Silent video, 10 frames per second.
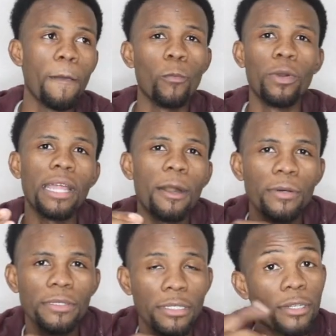
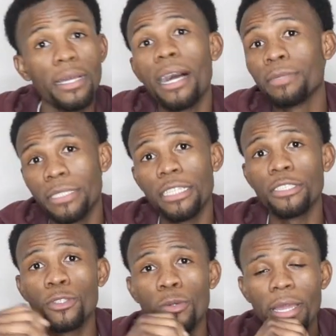I'm still in
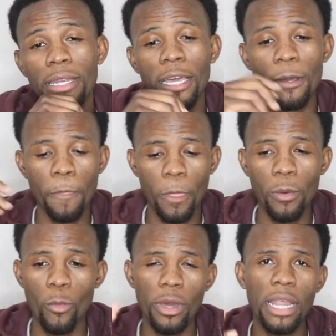school right now,
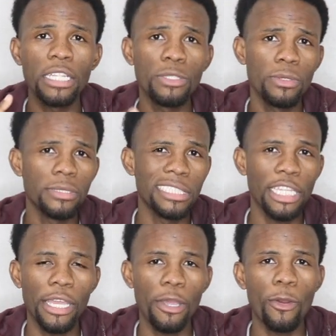what I do to
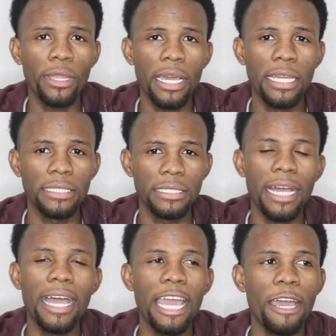stay organized is
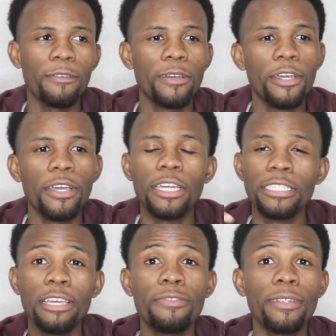I have
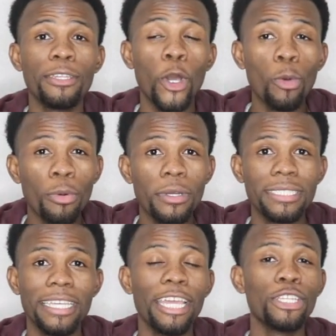different
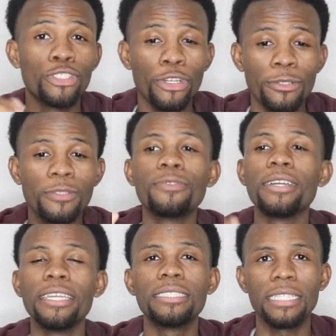notebooks and journals for
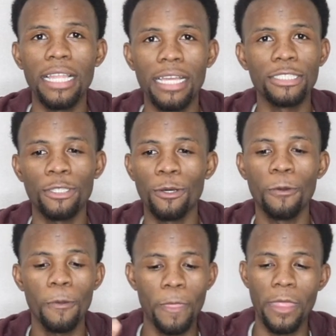each class.
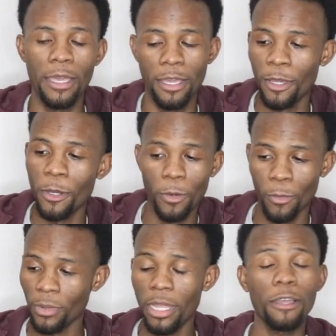So
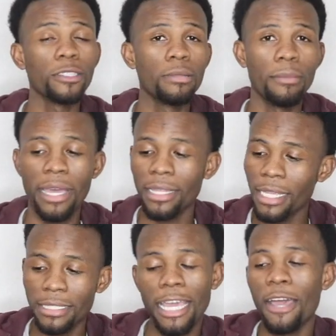when I go to my math
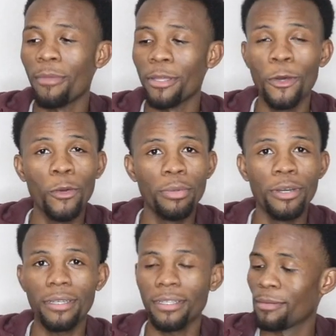class, I have my
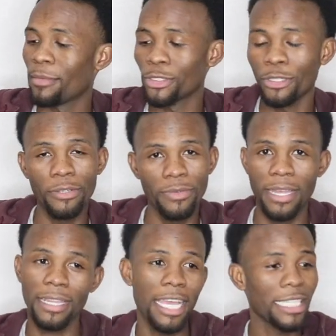notebook, my journal for
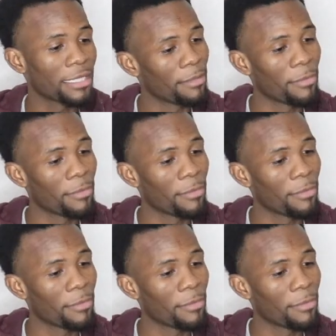that class.